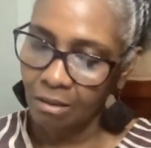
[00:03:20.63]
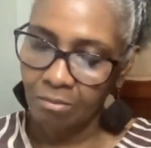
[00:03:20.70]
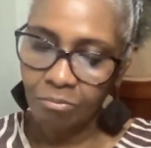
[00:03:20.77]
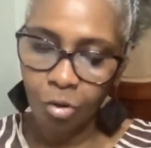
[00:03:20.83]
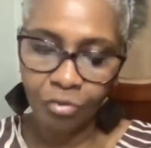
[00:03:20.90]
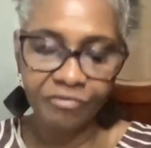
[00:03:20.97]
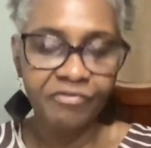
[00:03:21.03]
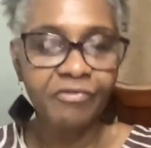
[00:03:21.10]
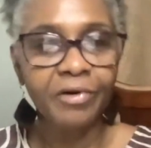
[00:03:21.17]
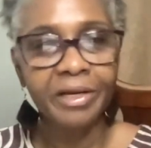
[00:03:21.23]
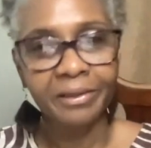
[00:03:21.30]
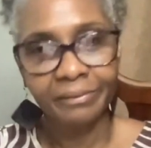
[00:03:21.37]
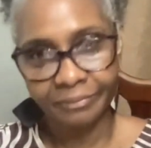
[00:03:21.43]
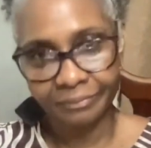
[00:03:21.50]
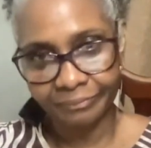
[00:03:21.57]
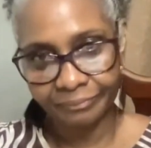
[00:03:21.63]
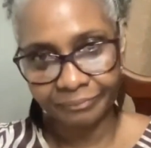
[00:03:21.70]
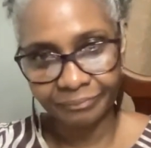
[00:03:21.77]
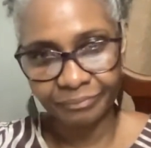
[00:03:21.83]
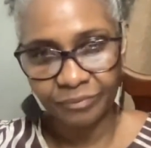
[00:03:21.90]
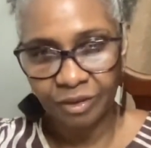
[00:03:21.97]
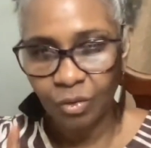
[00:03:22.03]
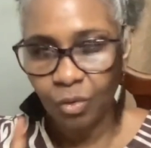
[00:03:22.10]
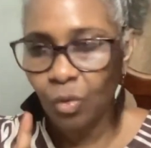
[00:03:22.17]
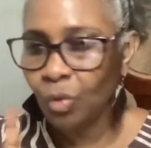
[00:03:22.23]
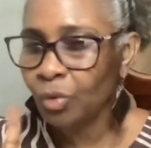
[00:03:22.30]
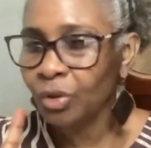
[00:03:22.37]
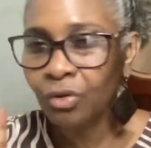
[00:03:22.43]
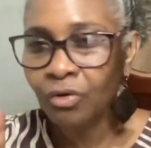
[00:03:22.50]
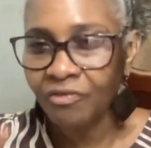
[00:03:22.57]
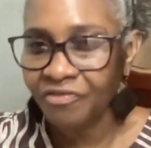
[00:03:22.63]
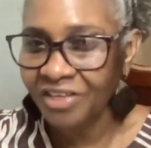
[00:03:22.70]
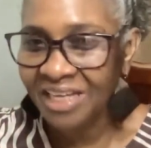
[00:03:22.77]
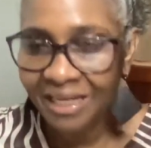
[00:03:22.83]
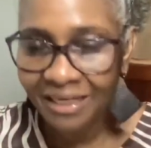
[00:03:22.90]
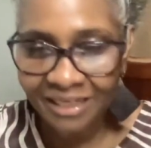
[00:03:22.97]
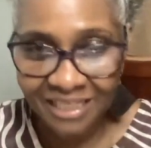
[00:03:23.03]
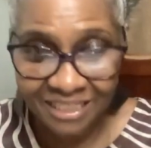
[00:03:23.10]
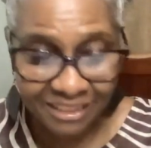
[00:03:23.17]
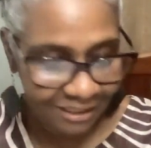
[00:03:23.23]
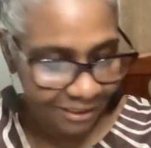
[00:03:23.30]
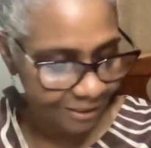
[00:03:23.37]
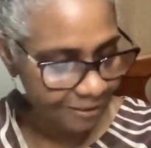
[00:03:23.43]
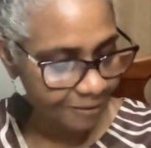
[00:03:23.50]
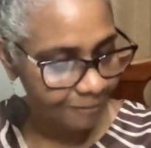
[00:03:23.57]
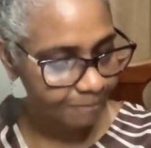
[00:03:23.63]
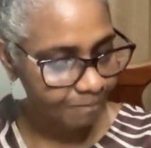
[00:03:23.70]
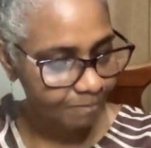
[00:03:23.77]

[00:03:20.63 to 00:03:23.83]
But friend, we don't forget this.